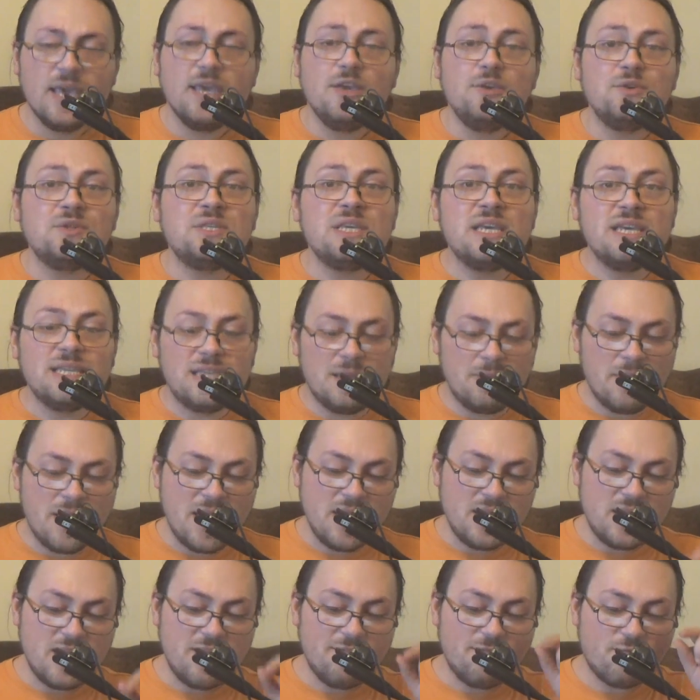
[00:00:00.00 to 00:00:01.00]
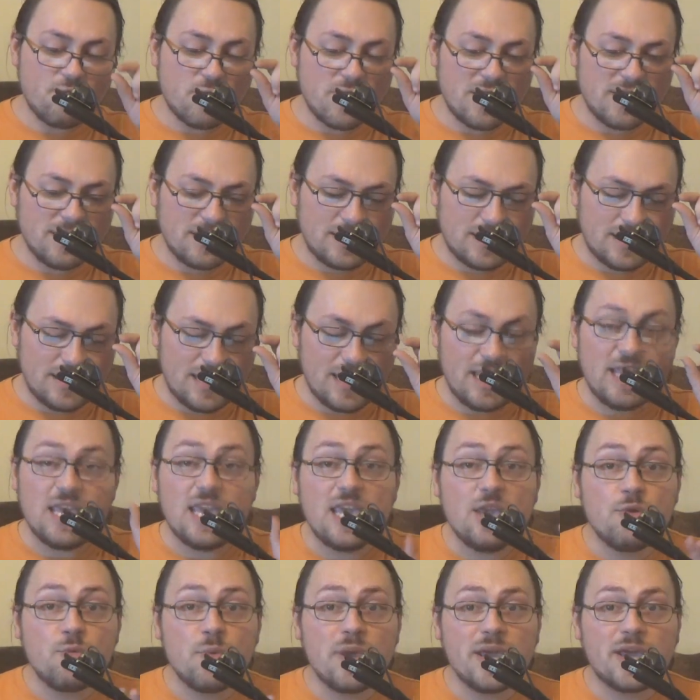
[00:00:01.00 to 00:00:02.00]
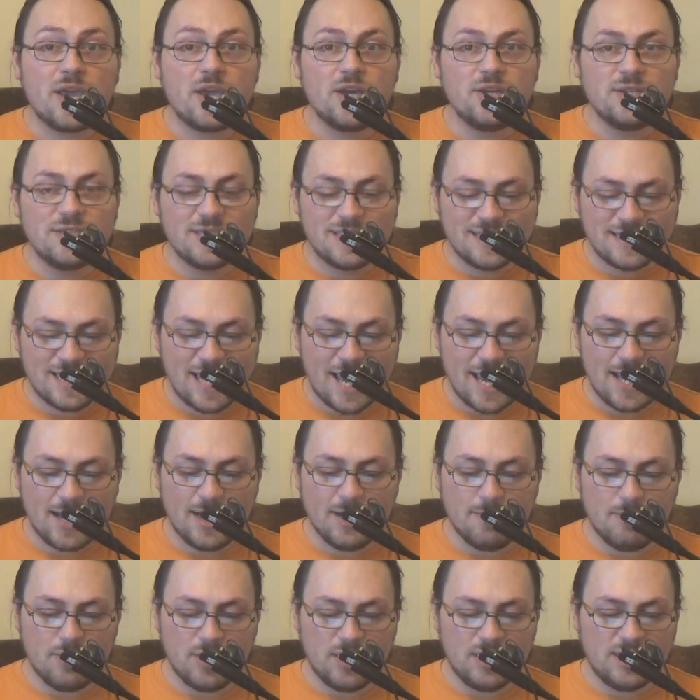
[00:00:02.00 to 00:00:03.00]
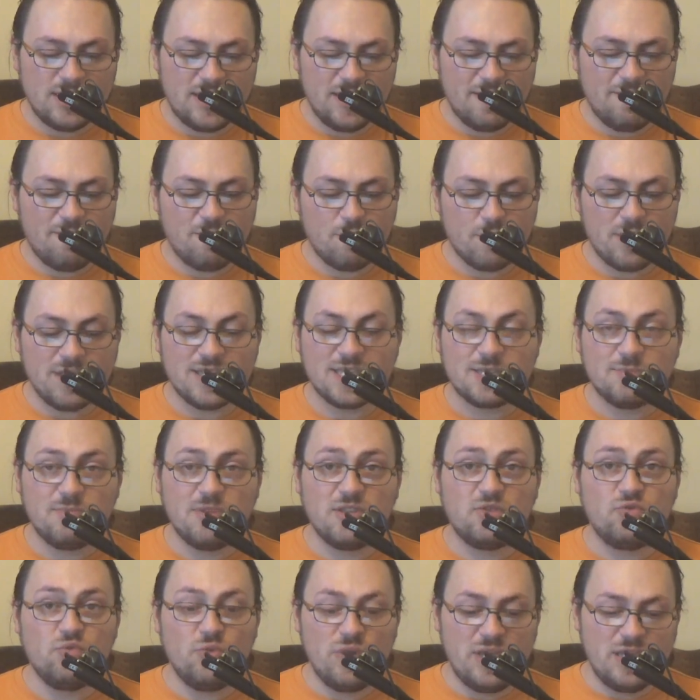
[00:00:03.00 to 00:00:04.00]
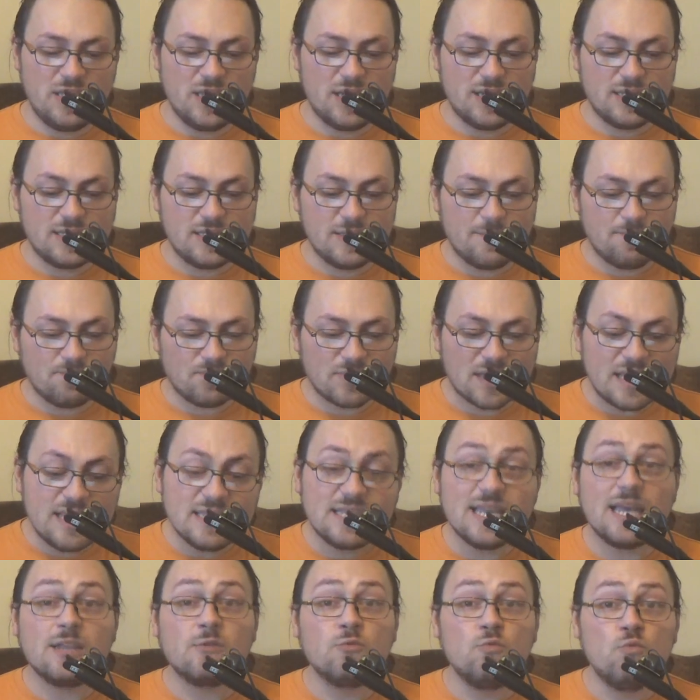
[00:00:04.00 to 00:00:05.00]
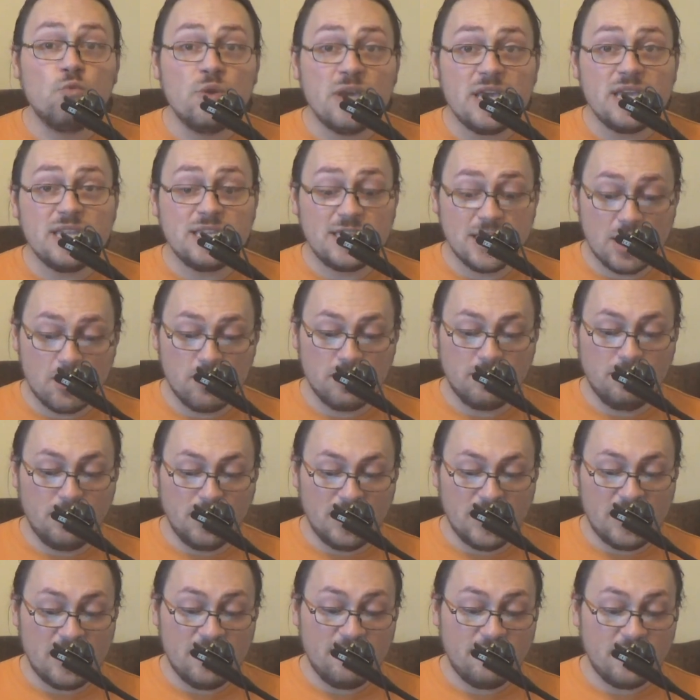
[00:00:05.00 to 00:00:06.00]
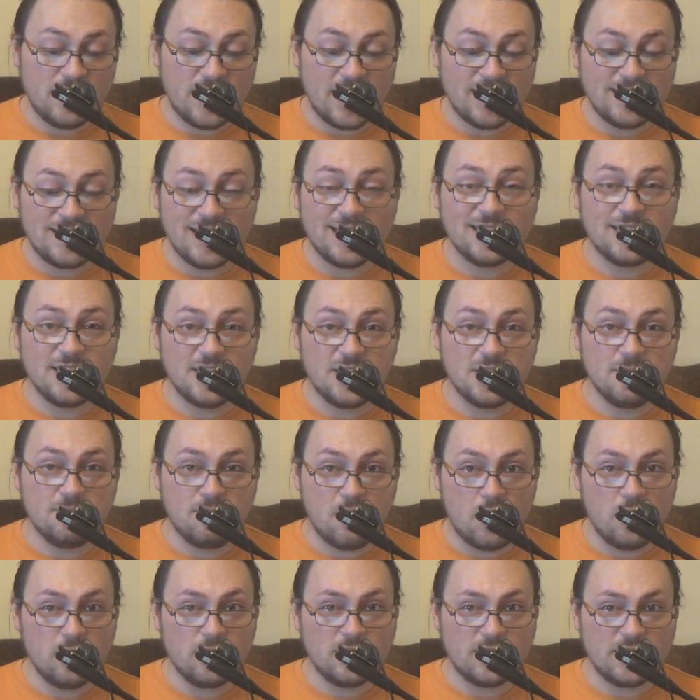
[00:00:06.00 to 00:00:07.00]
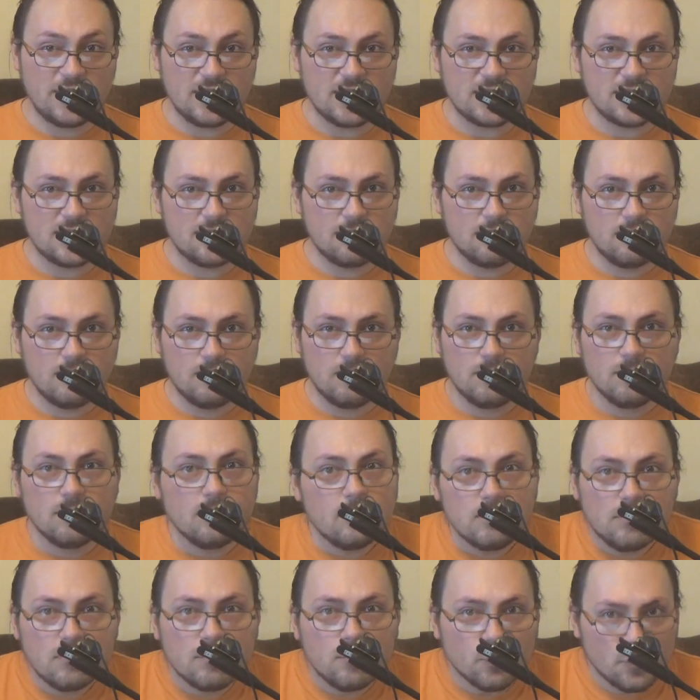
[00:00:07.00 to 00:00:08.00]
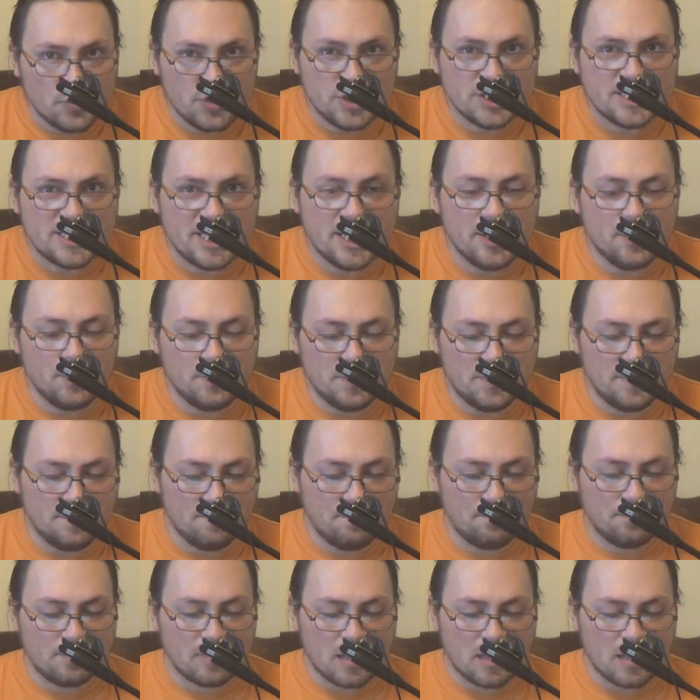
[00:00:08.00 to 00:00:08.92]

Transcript: You see, the main difference, the irreconcilable difference between us, is that we don't believe in identity politics. We just don't.